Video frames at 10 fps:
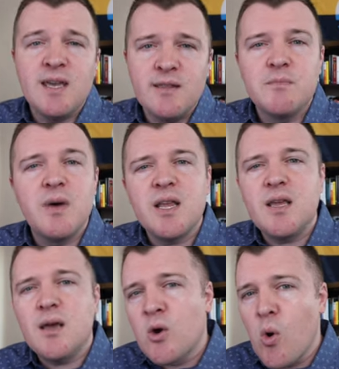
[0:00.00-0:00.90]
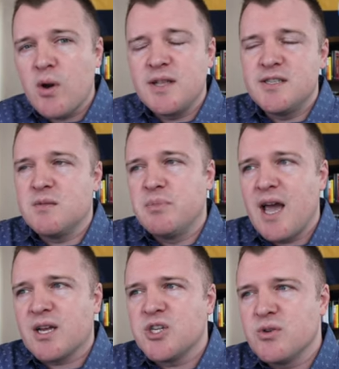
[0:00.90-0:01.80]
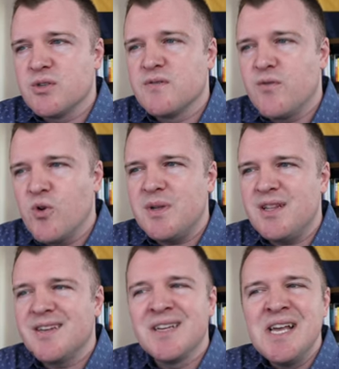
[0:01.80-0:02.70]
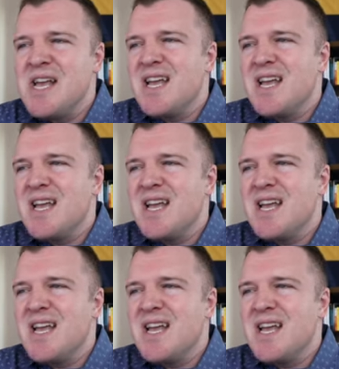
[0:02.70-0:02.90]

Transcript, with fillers: in the money according to the Black-Scholes formula.